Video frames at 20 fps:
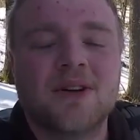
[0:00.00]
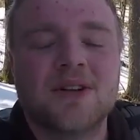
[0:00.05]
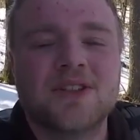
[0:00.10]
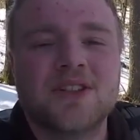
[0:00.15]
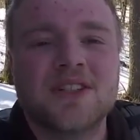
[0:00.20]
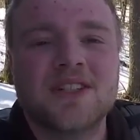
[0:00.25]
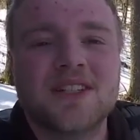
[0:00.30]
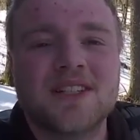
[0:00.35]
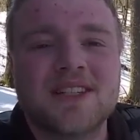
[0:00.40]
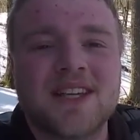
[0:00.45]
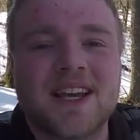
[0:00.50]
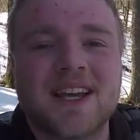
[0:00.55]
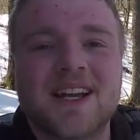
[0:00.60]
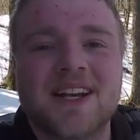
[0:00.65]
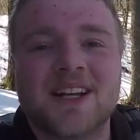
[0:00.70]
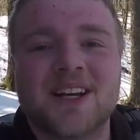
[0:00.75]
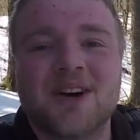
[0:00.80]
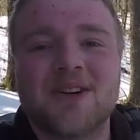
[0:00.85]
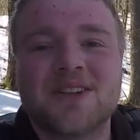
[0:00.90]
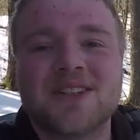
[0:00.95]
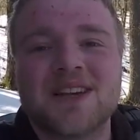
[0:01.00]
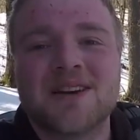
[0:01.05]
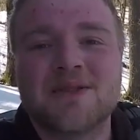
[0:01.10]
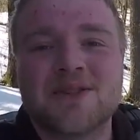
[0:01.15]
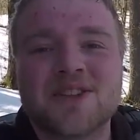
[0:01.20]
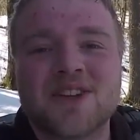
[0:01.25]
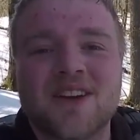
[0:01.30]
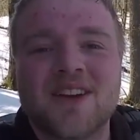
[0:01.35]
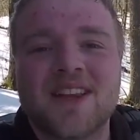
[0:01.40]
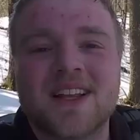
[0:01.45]
just a second ago as I
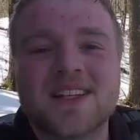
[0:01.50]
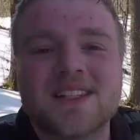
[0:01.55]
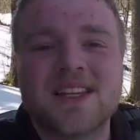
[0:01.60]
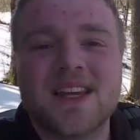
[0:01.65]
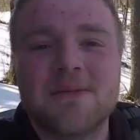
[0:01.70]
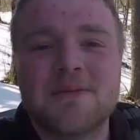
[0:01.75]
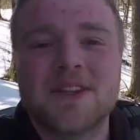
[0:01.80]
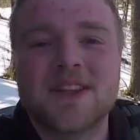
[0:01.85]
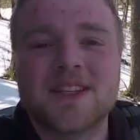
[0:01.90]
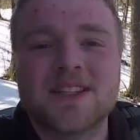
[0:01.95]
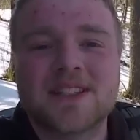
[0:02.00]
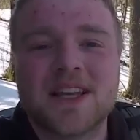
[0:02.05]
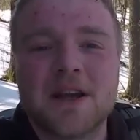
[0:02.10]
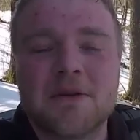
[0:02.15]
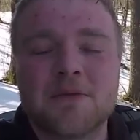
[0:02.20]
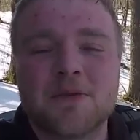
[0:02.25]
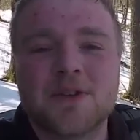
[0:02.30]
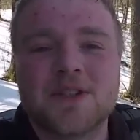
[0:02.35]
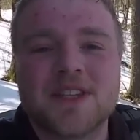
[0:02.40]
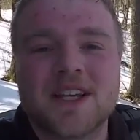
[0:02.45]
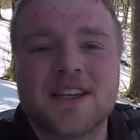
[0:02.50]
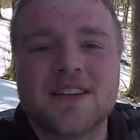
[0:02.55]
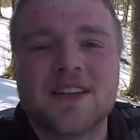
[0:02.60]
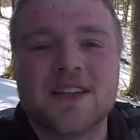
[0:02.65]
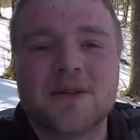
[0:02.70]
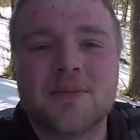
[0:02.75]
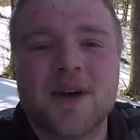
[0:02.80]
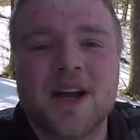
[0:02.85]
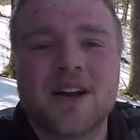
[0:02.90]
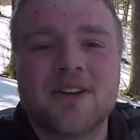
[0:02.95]
was starting that statement, this camera was saying
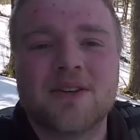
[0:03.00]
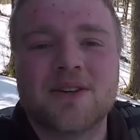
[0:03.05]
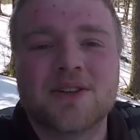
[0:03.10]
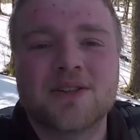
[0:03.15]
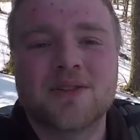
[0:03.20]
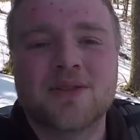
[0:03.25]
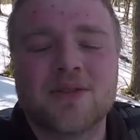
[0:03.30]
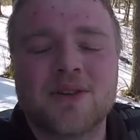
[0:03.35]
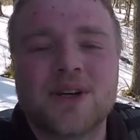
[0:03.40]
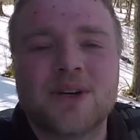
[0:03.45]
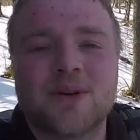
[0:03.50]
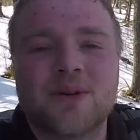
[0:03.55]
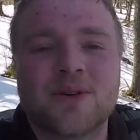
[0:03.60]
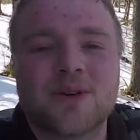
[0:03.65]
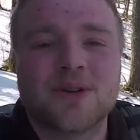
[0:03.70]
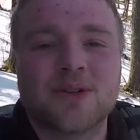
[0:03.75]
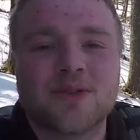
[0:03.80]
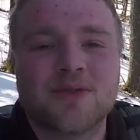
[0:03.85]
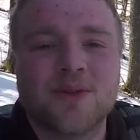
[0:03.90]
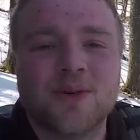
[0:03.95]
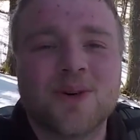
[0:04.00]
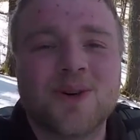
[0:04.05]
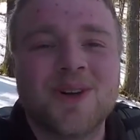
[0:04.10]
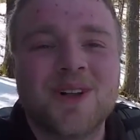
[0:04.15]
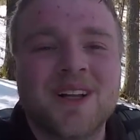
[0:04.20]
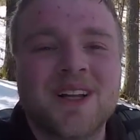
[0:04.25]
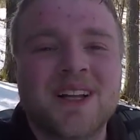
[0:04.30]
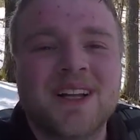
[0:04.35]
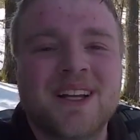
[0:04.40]
that the battery is 3/4 full,